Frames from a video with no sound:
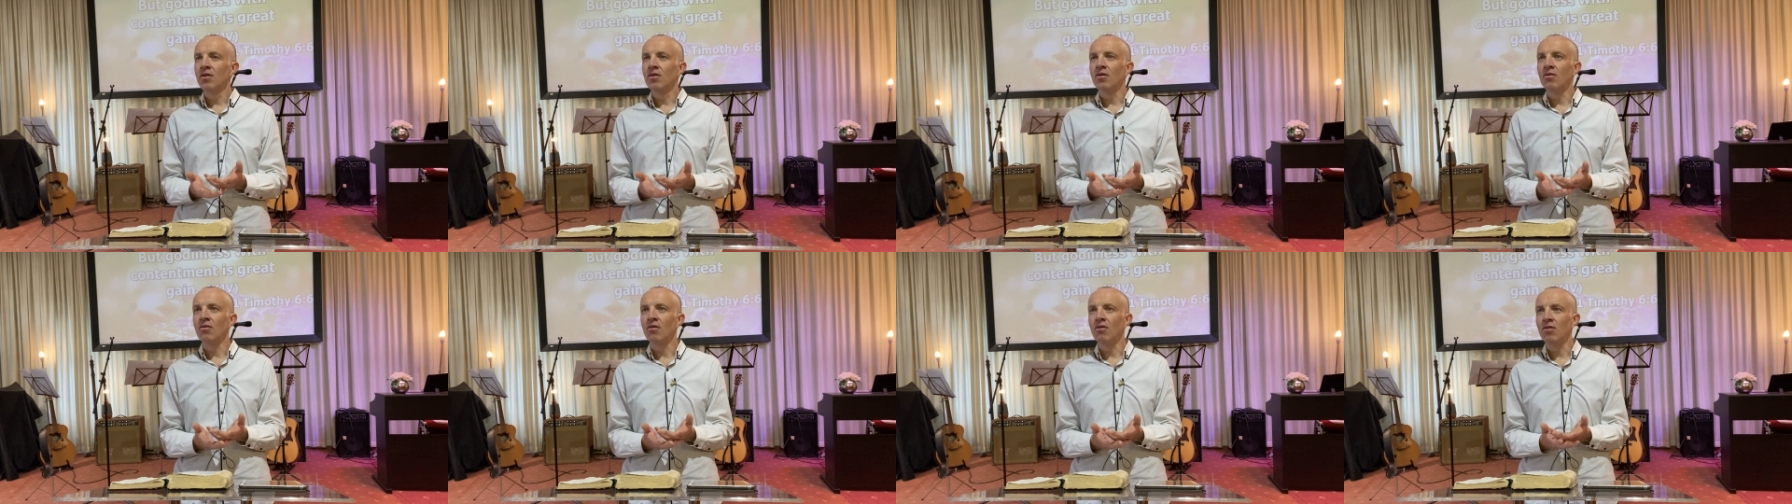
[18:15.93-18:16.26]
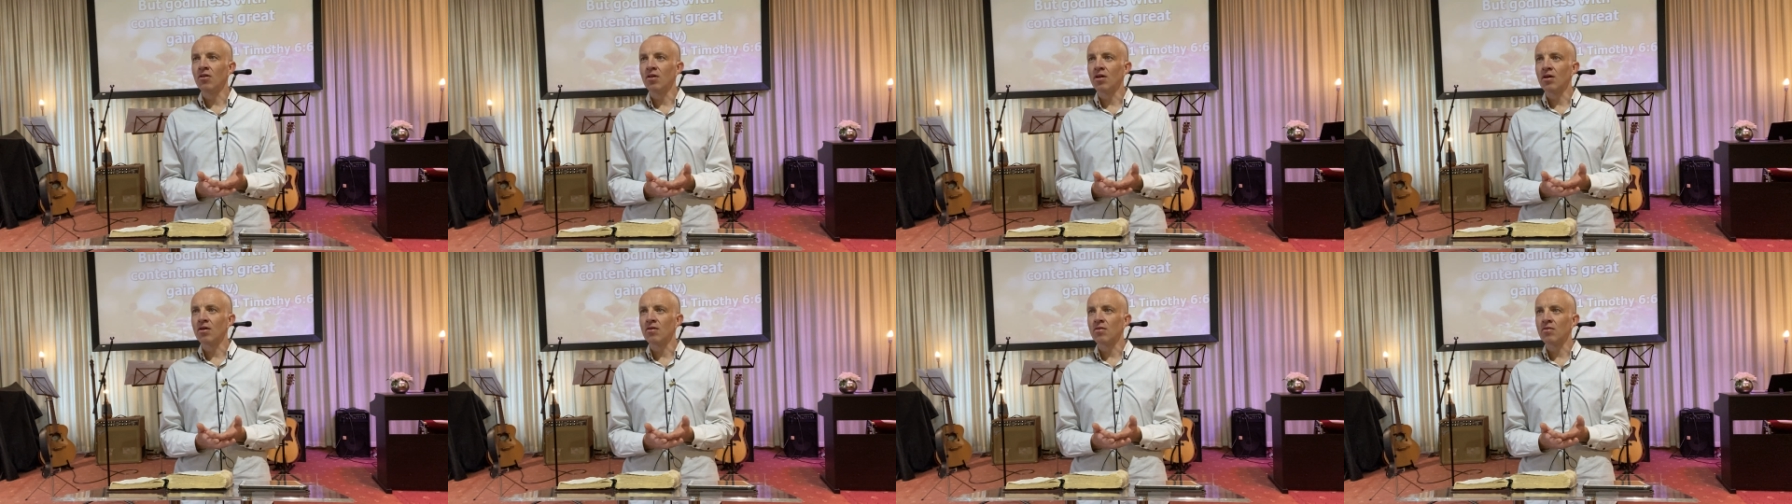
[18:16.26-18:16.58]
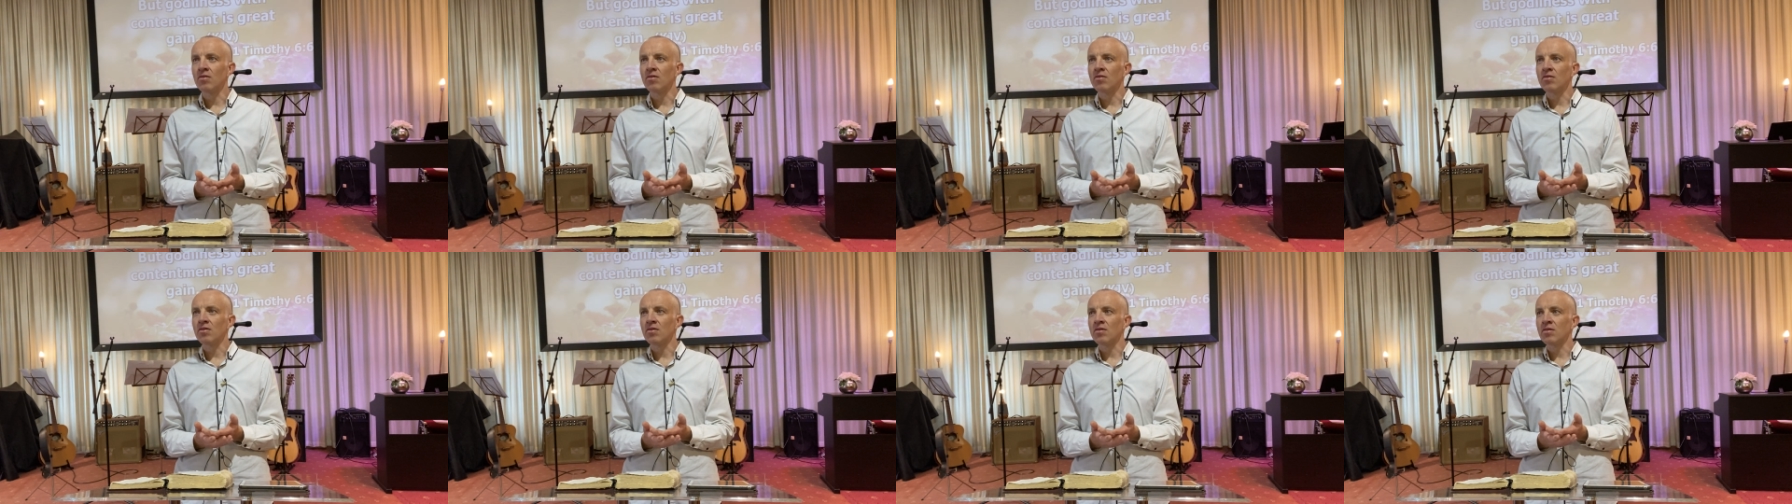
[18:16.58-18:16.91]
all the,
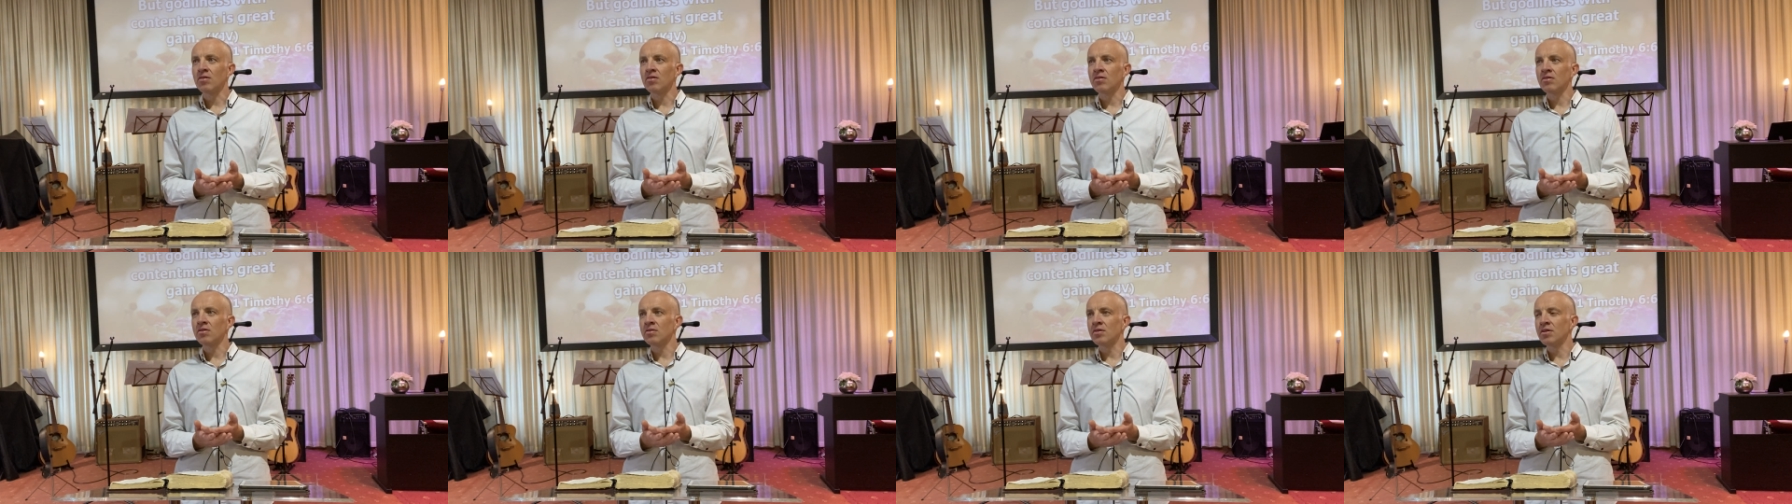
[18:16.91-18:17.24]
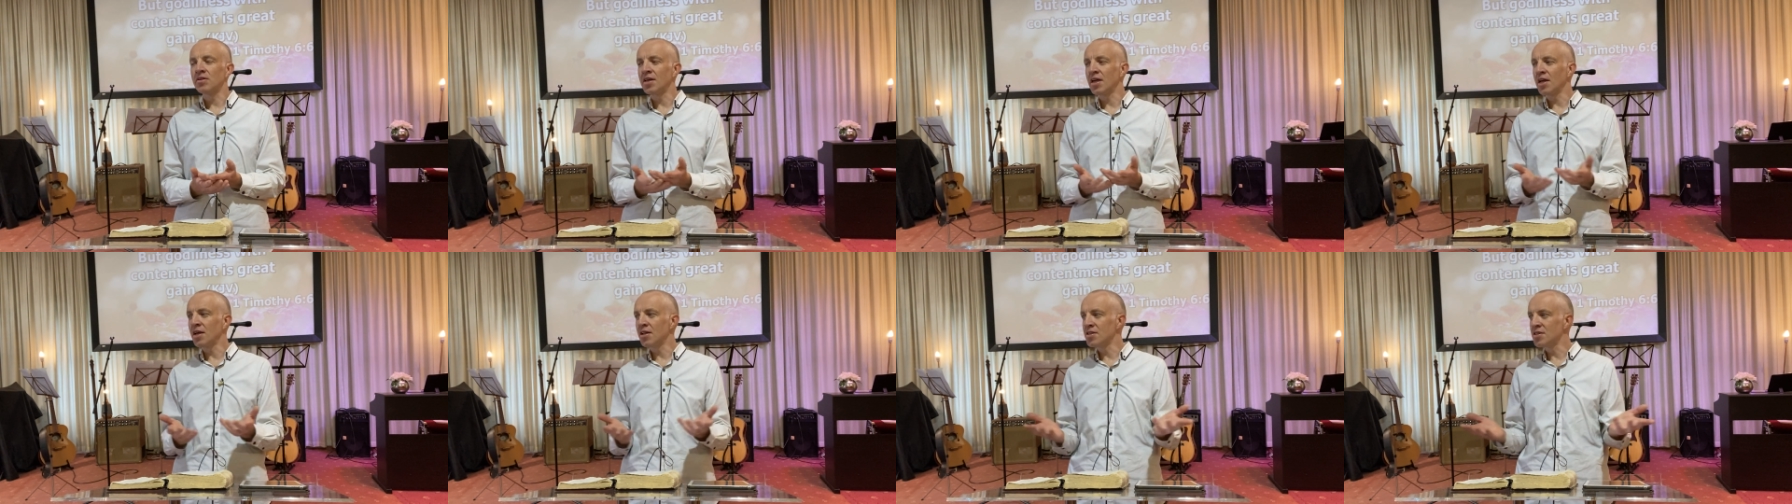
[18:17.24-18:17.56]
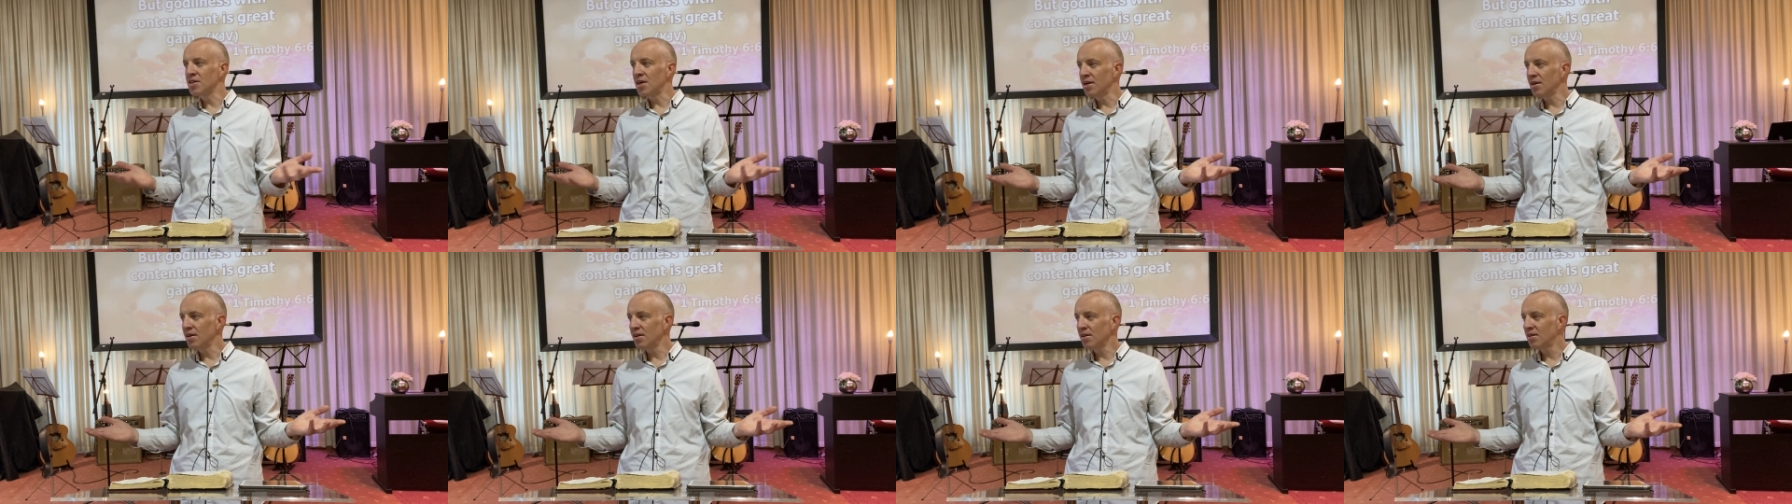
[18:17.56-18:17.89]
the tea in
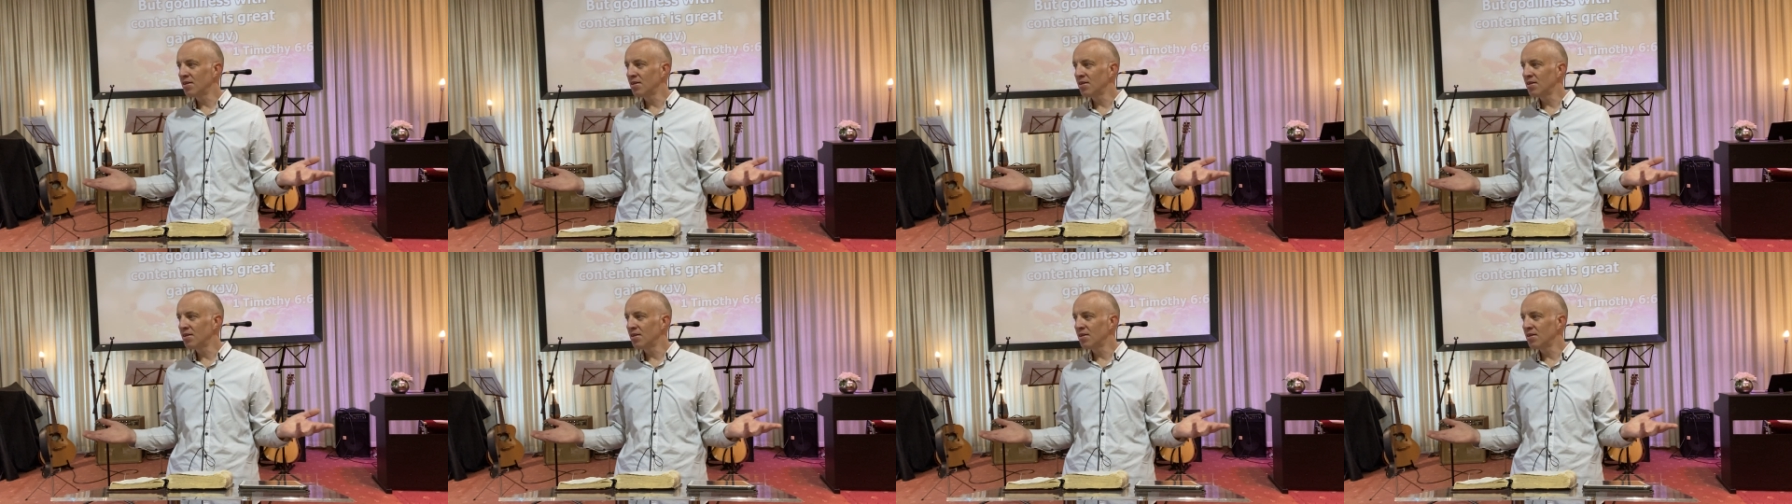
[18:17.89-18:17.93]
China,